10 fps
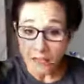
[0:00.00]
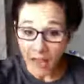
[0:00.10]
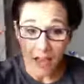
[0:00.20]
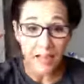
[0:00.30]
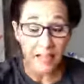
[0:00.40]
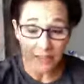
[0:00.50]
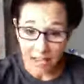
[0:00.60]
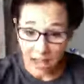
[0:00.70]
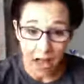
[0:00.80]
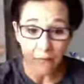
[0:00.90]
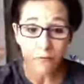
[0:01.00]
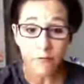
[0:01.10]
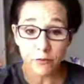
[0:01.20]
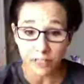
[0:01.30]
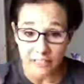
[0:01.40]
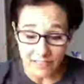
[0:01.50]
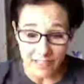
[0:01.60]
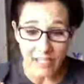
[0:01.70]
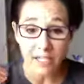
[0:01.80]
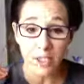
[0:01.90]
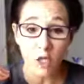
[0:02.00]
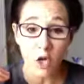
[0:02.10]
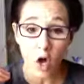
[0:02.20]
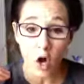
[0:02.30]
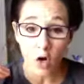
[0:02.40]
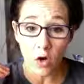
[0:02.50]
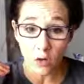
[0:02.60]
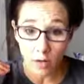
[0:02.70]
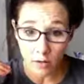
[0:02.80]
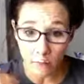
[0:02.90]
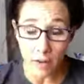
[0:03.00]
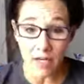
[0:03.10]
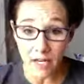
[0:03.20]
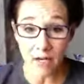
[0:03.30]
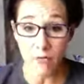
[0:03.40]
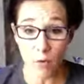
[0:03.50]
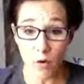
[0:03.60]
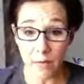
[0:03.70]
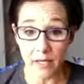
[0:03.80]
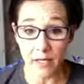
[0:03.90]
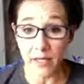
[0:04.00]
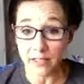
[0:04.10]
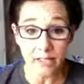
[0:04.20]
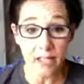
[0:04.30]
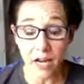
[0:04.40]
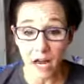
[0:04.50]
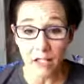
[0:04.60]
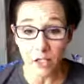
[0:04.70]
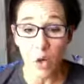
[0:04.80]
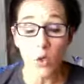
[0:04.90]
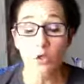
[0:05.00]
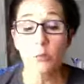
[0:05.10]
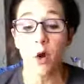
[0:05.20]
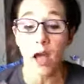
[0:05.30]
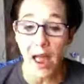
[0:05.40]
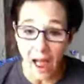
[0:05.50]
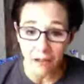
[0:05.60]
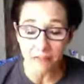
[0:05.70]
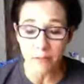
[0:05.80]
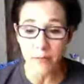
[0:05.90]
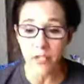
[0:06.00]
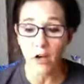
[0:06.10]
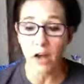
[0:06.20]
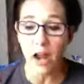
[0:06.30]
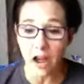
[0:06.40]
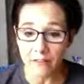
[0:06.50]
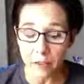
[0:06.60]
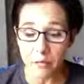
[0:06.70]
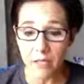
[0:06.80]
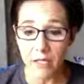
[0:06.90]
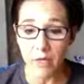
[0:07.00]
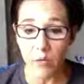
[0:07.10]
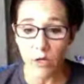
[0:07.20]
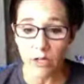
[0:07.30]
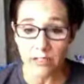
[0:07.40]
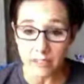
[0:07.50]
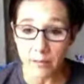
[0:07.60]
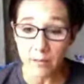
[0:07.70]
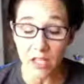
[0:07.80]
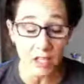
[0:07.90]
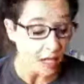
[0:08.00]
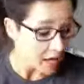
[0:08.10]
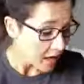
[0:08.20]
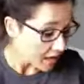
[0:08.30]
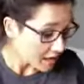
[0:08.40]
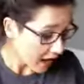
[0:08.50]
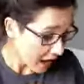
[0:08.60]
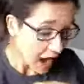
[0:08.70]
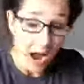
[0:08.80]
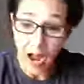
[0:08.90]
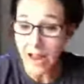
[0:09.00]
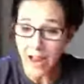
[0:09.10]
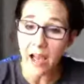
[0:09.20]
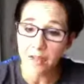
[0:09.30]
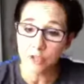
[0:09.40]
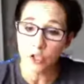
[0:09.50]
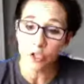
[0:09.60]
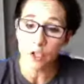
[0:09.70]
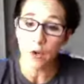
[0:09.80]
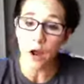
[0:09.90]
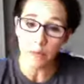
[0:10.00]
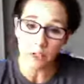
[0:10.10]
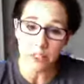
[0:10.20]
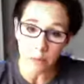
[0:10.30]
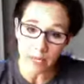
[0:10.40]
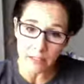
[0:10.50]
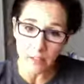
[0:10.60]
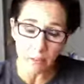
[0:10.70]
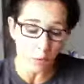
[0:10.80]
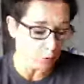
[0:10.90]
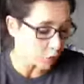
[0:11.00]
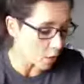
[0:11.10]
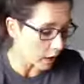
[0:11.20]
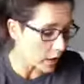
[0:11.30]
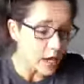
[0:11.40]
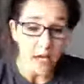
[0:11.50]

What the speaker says: That is every single Monday for me. It's a non-negotiable. I have to be there. I have to plan for it. It's something that I have to do. I'm responsible for.